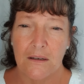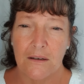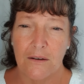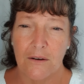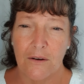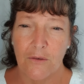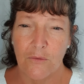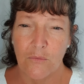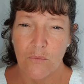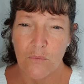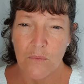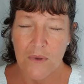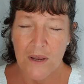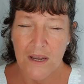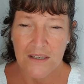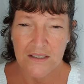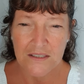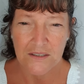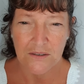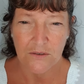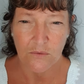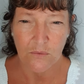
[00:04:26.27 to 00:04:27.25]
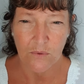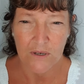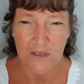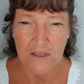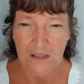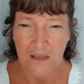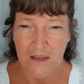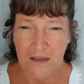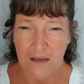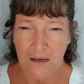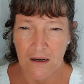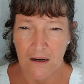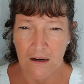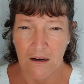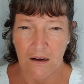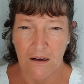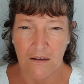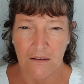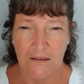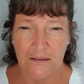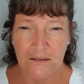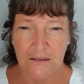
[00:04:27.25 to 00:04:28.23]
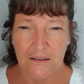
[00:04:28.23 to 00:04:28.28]
no matter where they
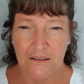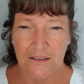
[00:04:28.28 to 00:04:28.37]
are.